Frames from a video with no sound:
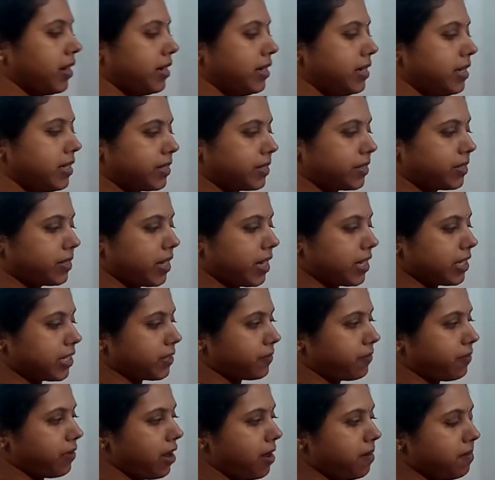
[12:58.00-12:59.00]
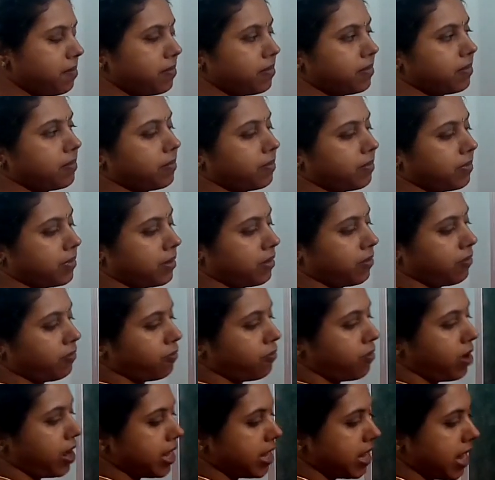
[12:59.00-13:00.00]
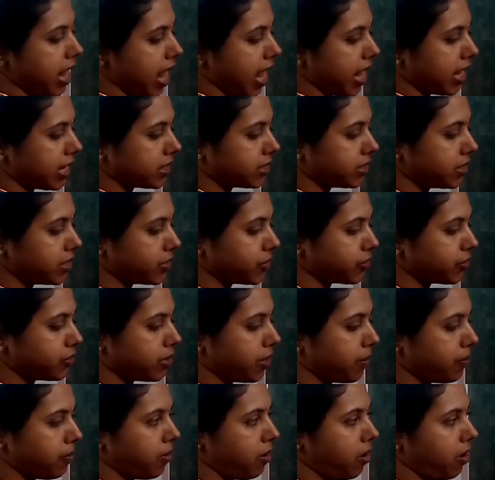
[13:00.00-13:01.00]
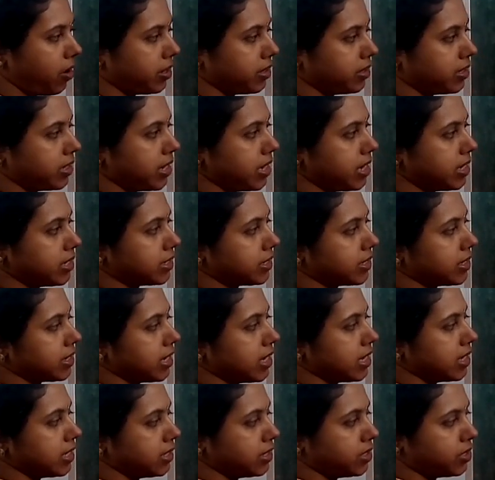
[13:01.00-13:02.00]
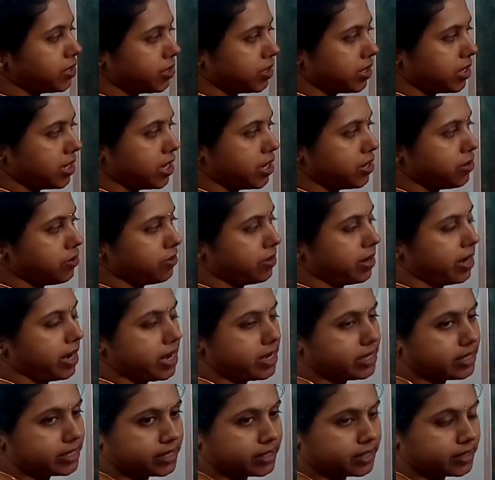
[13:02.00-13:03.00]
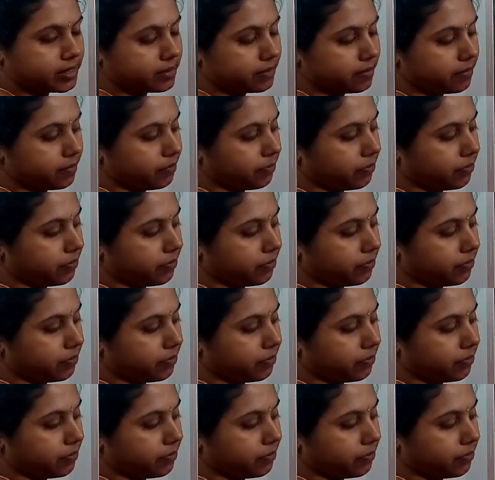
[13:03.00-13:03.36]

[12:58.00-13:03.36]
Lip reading: Distance from y-axis to the point is 3 units.